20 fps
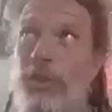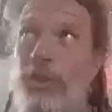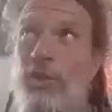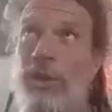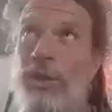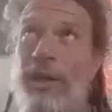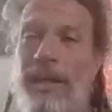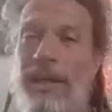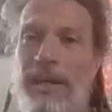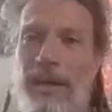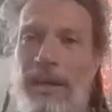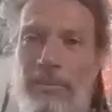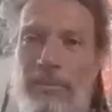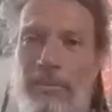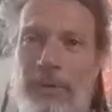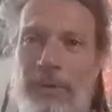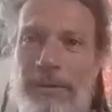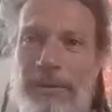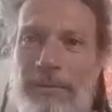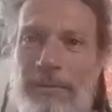up for
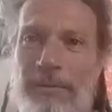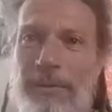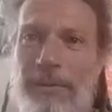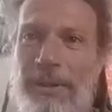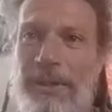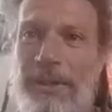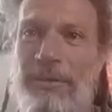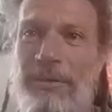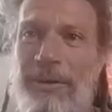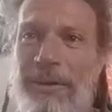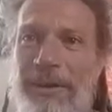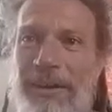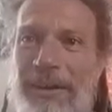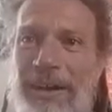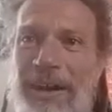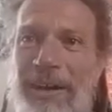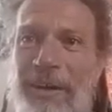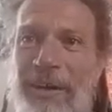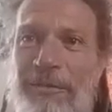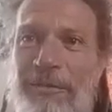a higher
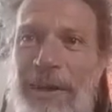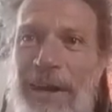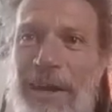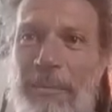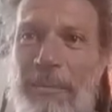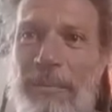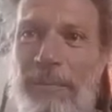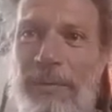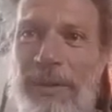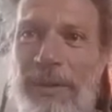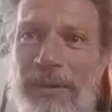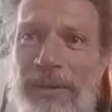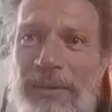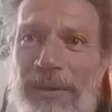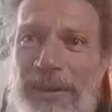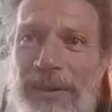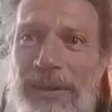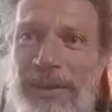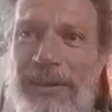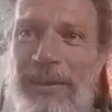vibe, you know.
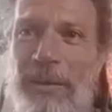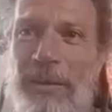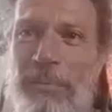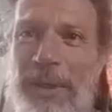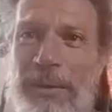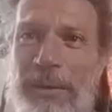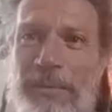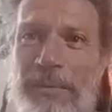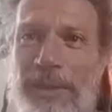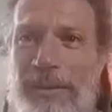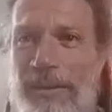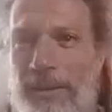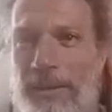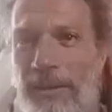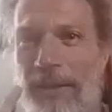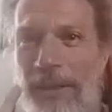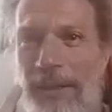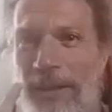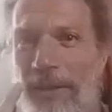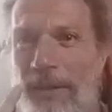You may have missed
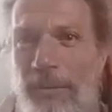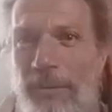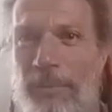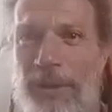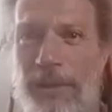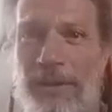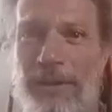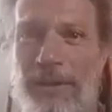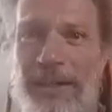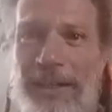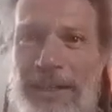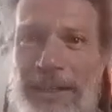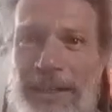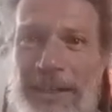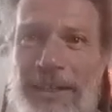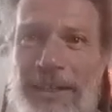it here, but you're getting a